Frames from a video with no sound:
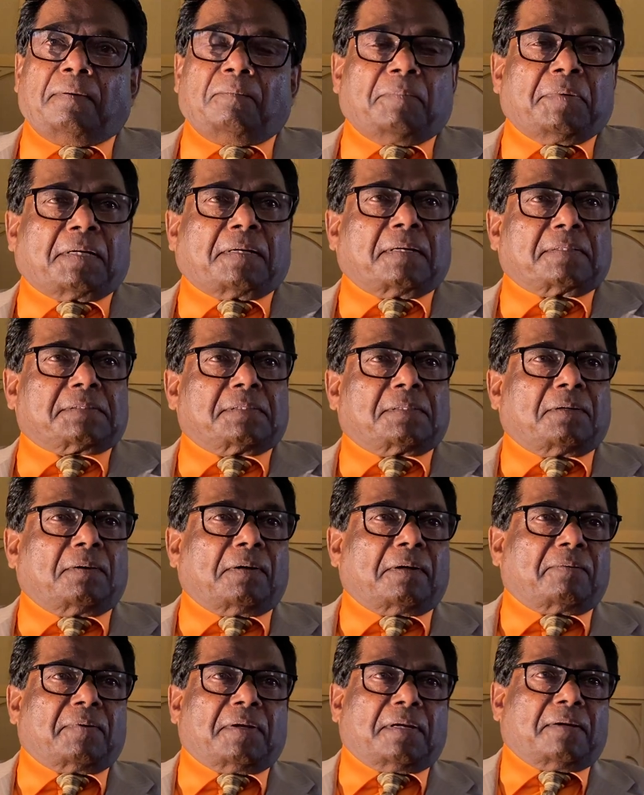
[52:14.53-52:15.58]
Because the
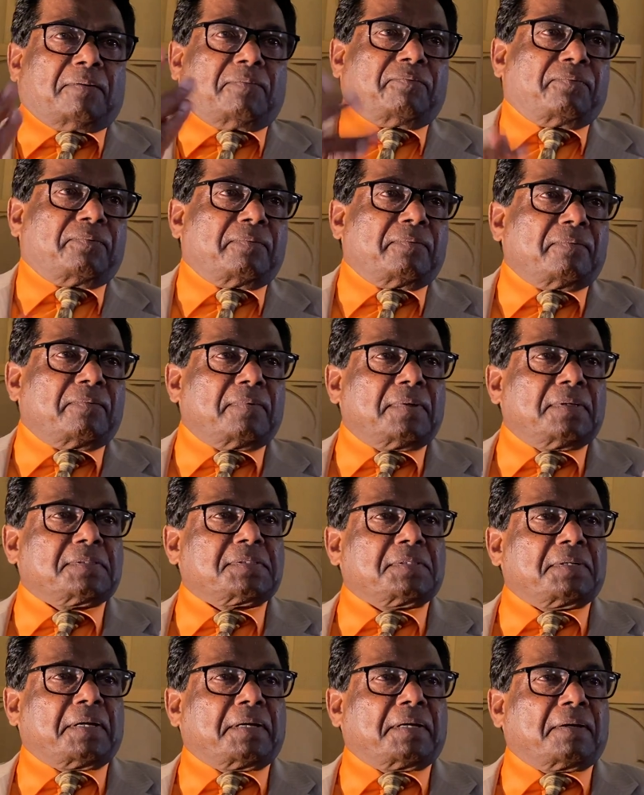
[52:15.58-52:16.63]
dog, when it is
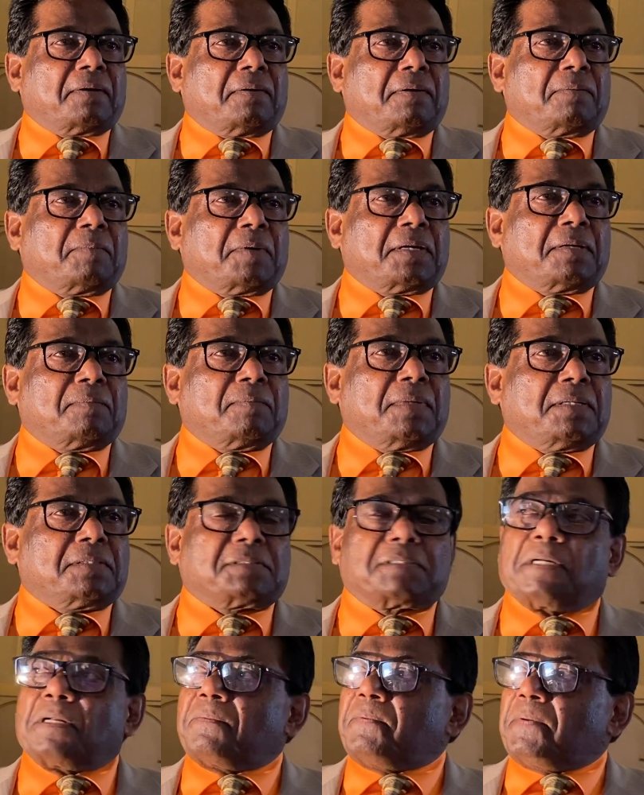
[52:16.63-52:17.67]
running all by
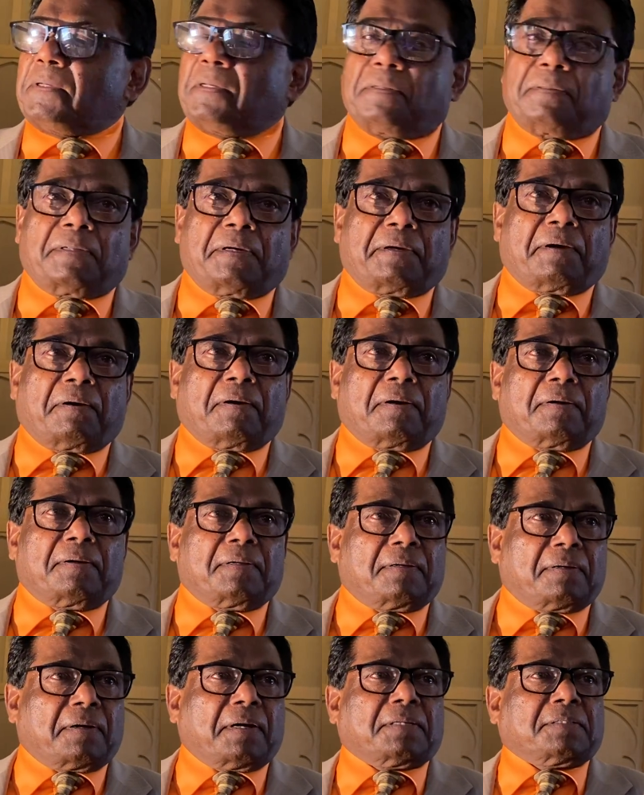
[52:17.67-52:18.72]
itself in the yard,
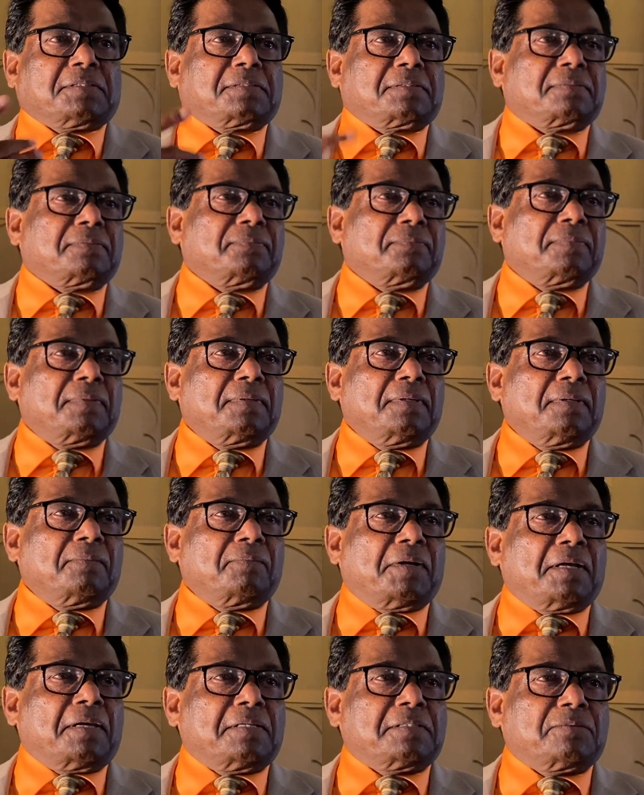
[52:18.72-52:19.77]
it runs.
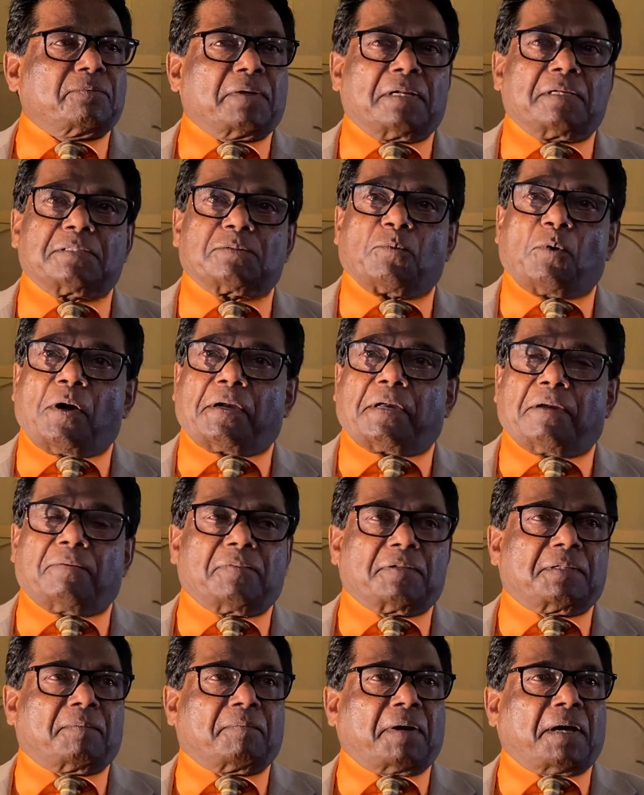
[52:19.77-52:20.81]
But he's, when he's walking
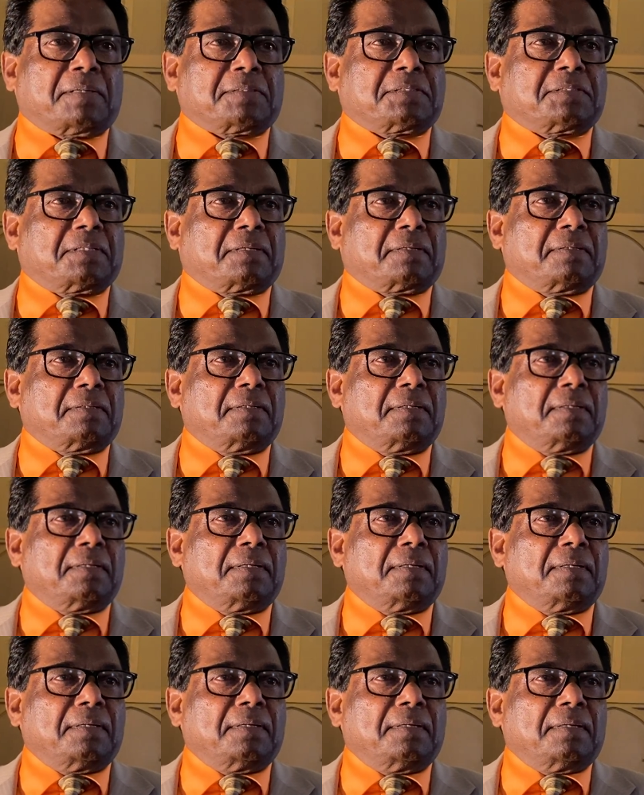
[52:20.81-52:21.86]
with the master,
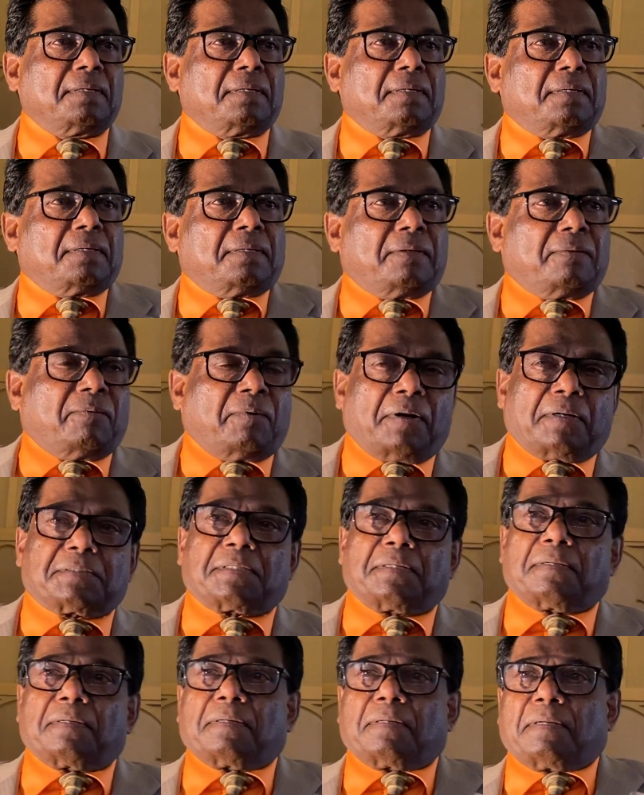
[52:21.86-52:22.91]
he walks
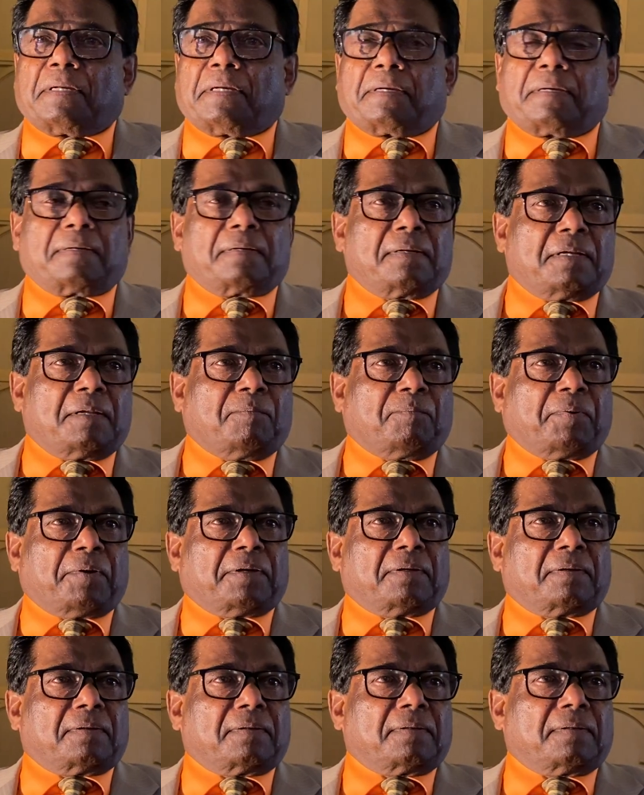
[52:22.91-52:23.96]
like limping,
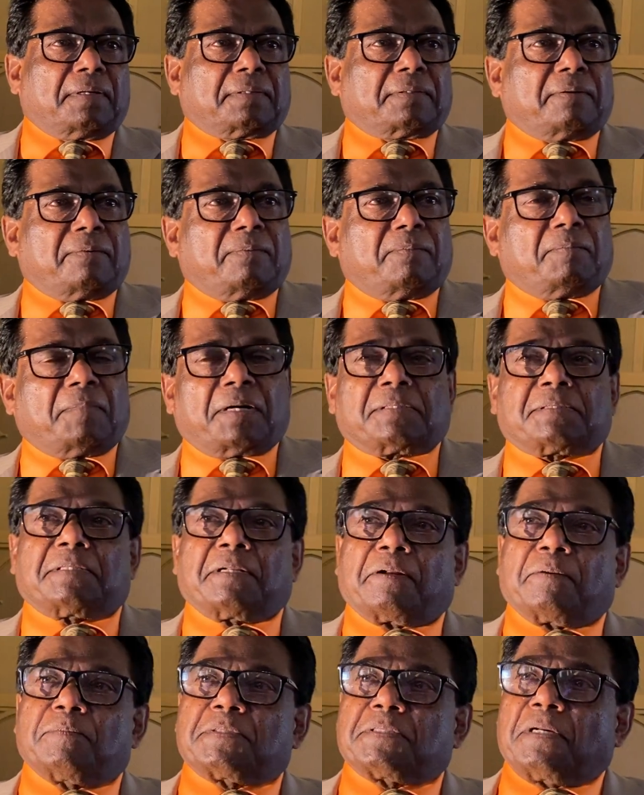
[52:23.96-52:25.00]
you know, like the
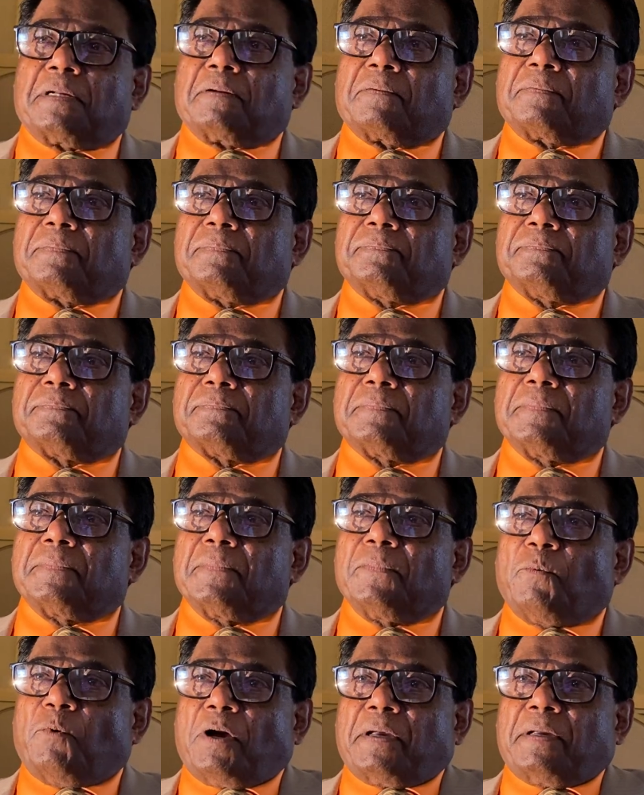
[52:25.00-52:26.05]
master himself.
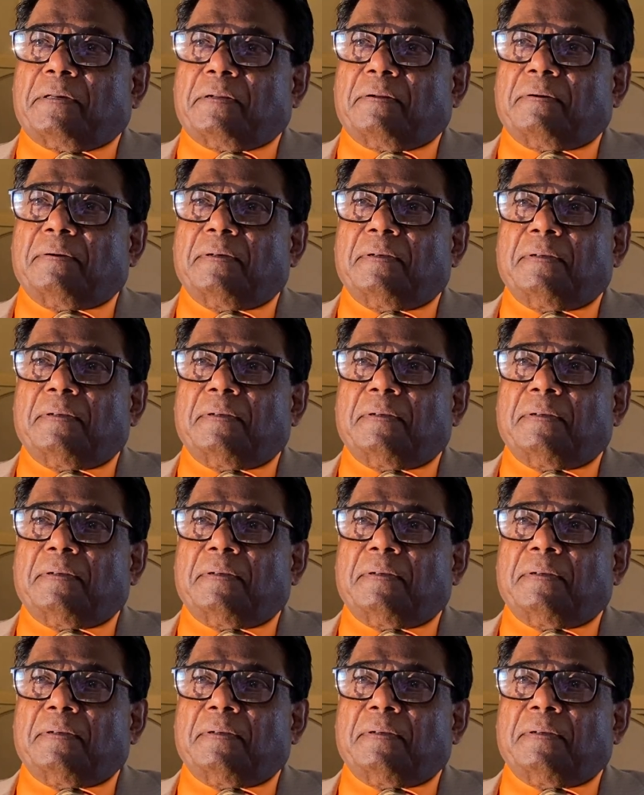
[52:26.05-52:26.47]
Why? You know?